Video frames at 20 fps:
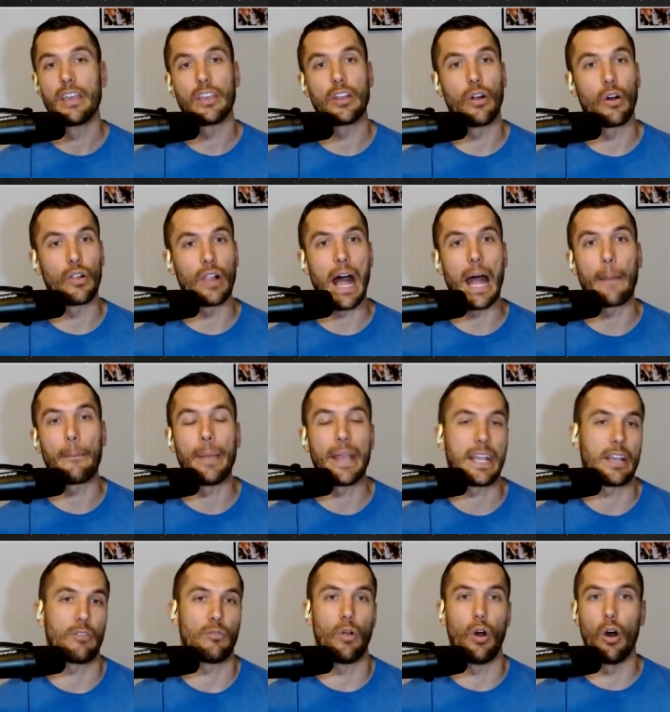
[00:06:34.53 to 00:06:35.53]
you know, a lot of
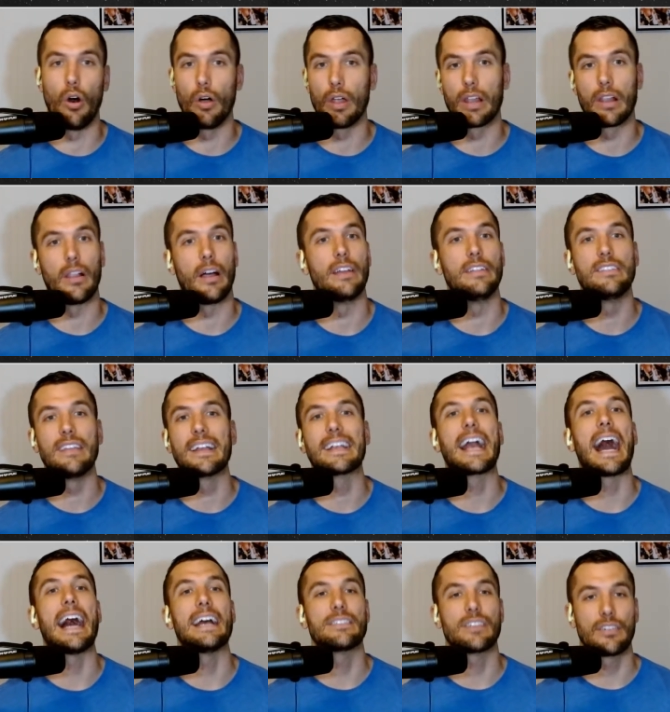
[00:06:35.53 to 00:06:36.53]
pick and roll and uh,
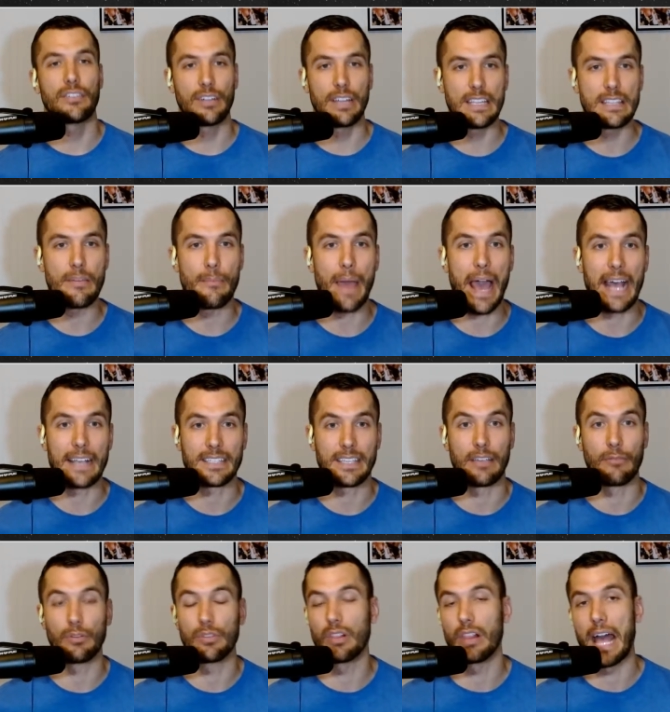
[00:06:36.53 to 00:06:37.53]
guys underneath the
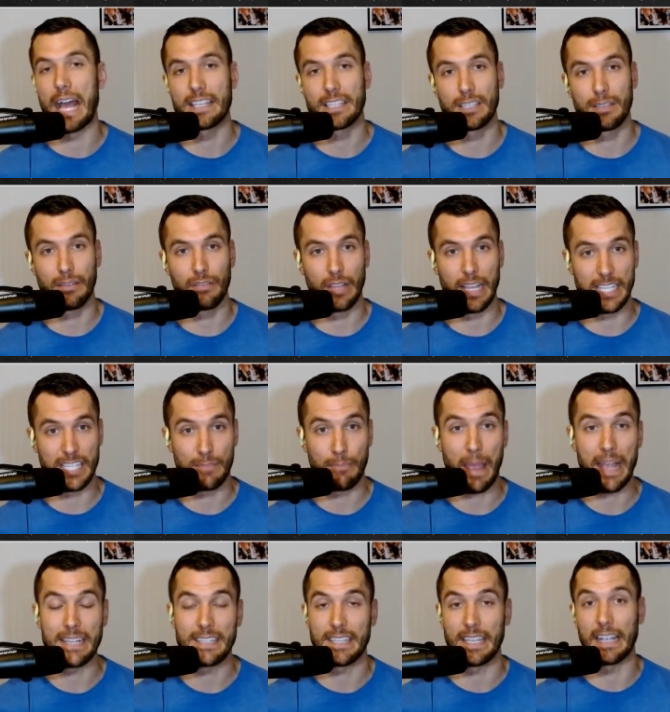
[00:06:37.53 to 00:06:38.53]
basket with less less
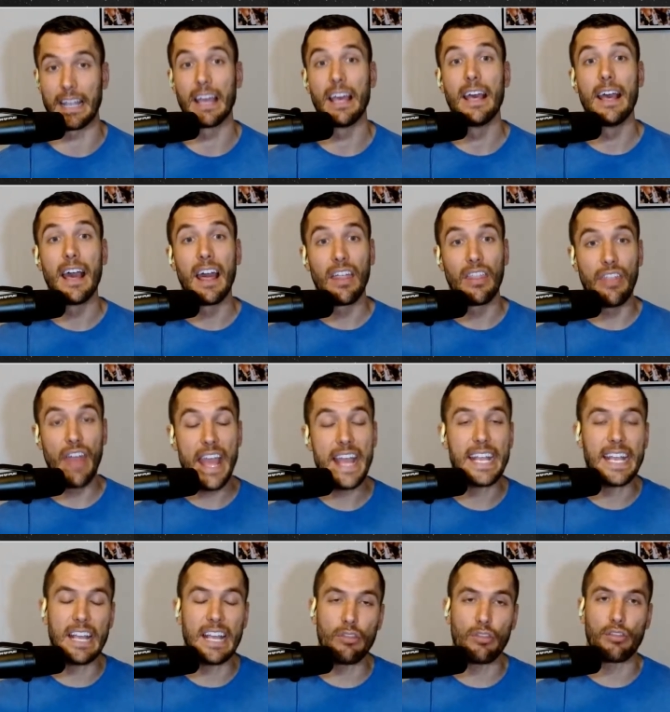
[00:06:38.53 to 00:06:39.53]
spacing. They
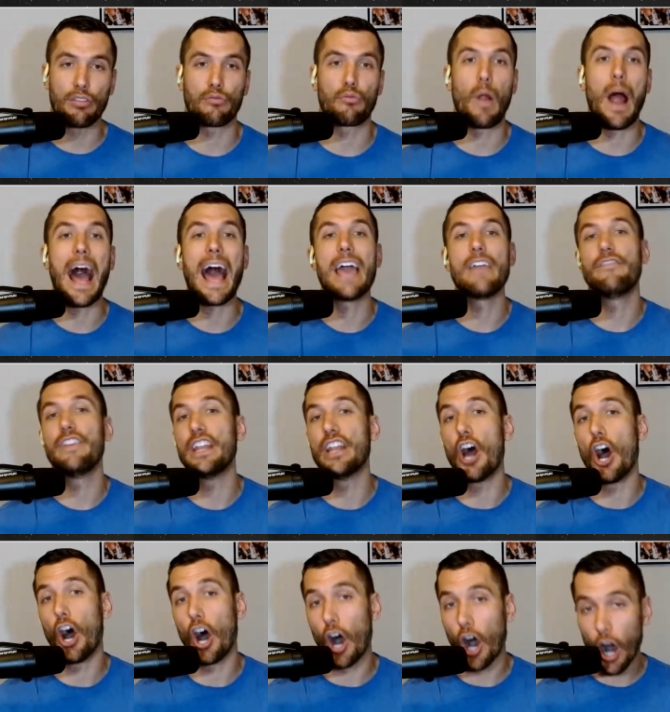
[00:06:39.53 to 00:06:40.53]
can thrive in
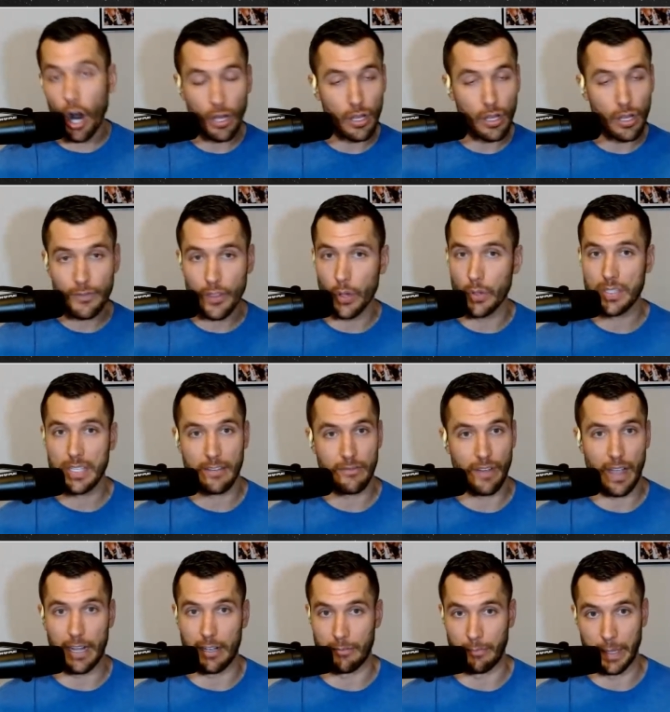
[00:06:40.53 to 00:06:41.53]
all of those
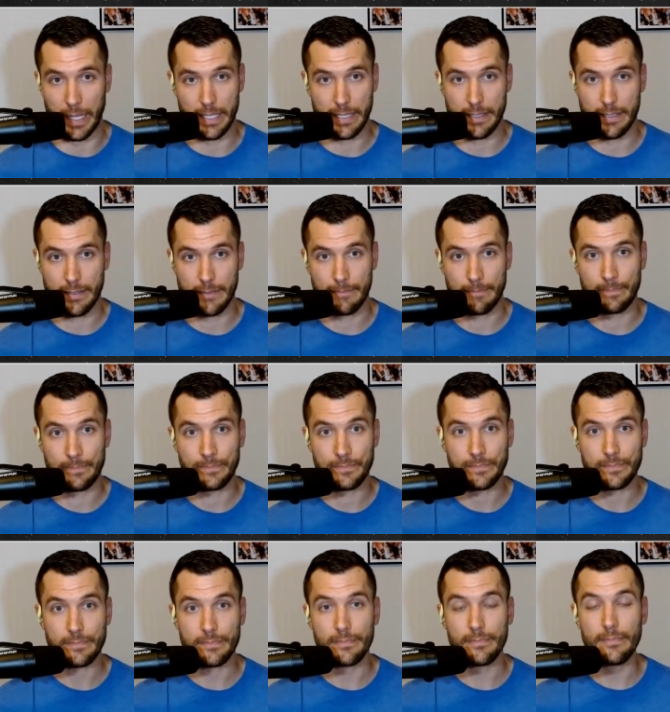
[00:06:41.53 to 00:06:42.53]
environments.
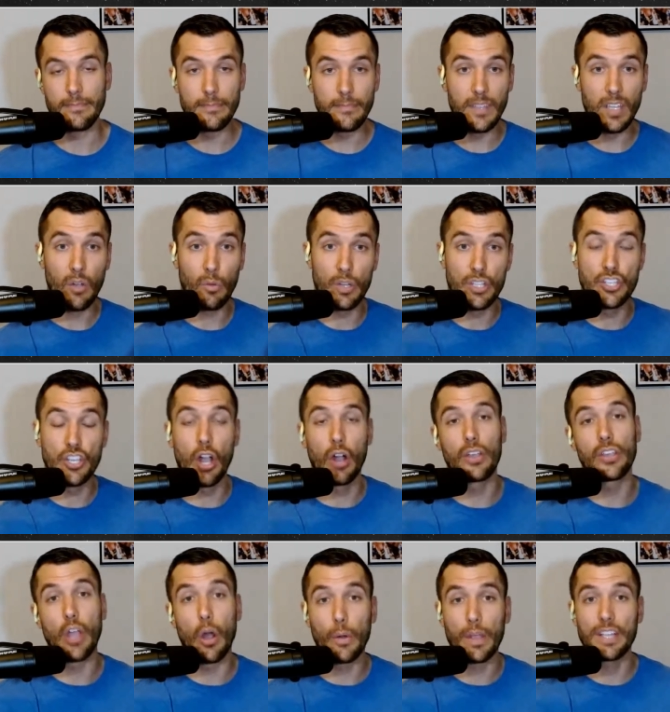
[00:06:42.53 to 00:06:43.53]
With jo-
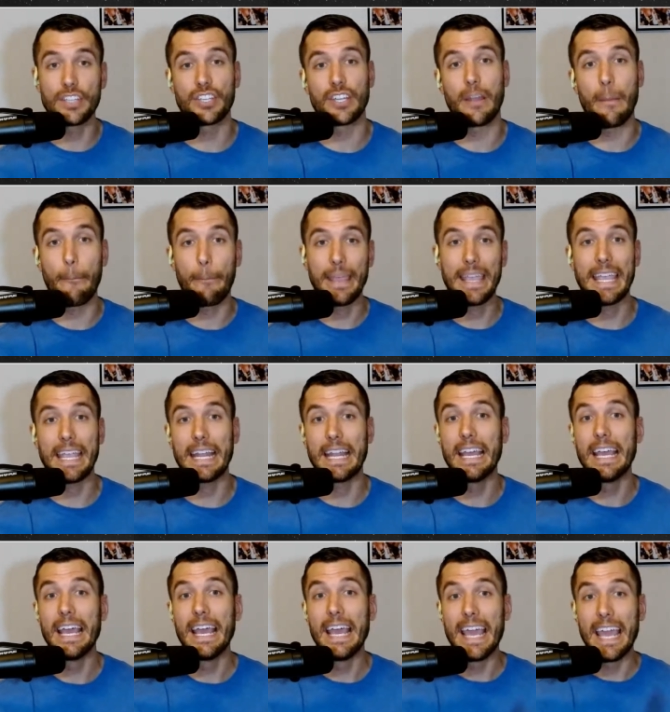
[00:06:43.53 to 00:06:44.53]
Jokic and
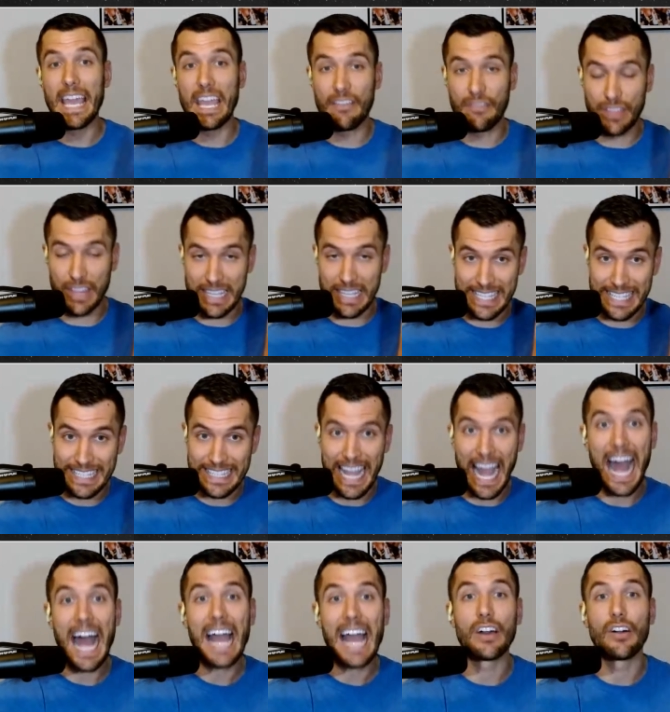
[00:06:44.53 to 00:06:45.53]
Embiid, if the
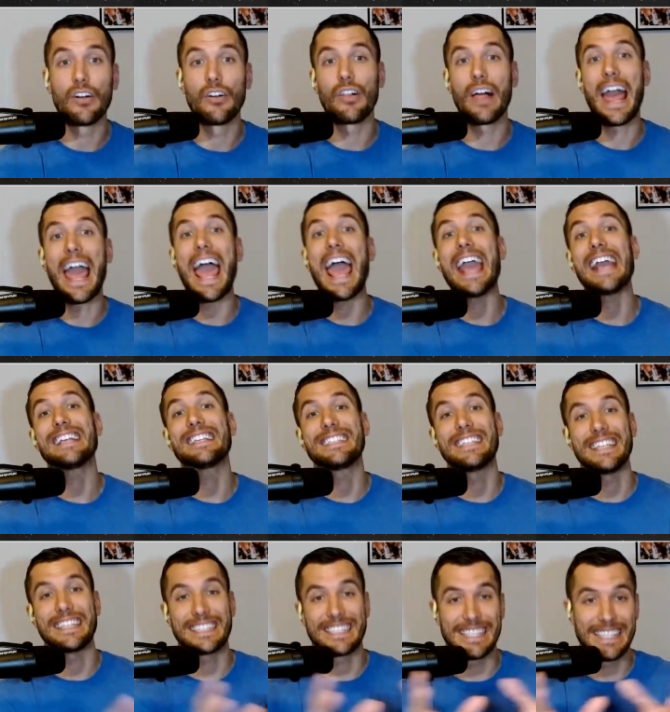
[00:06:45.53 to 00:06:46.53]
style
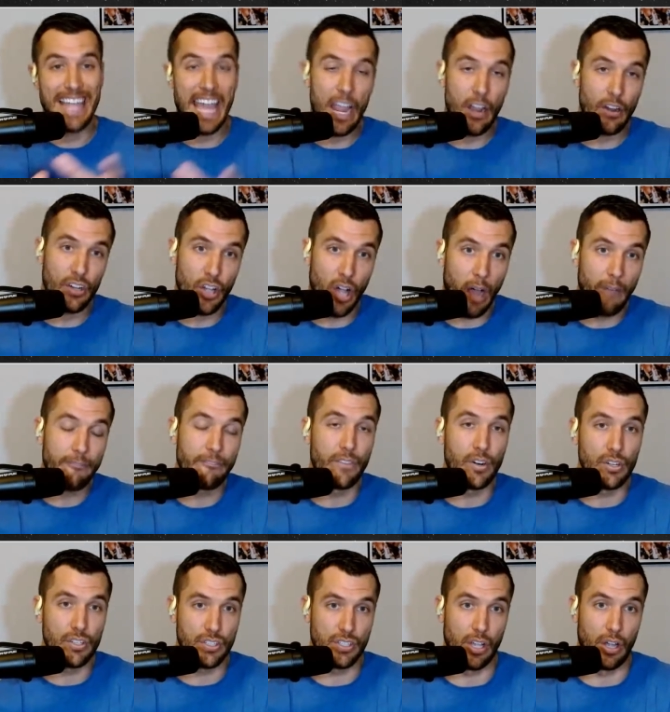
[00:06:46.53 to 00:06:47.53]
exits their
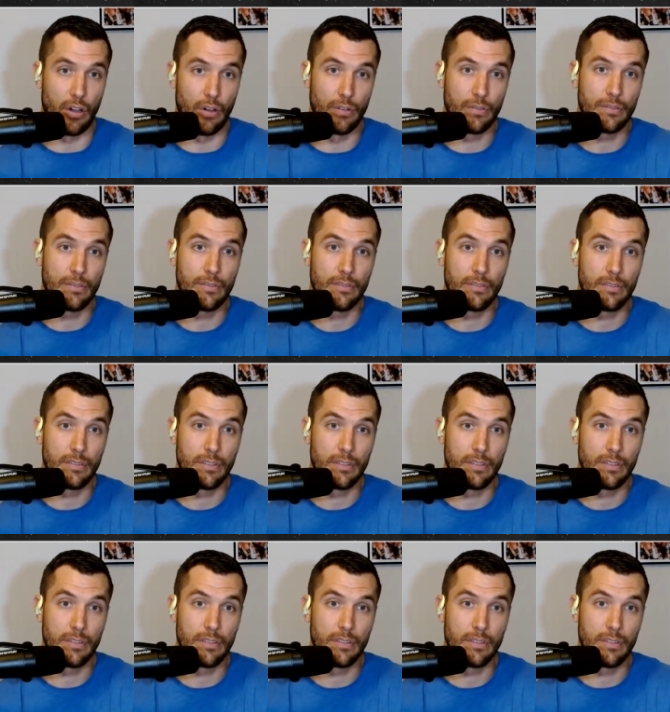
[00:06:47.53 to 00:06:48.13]
comfort zone,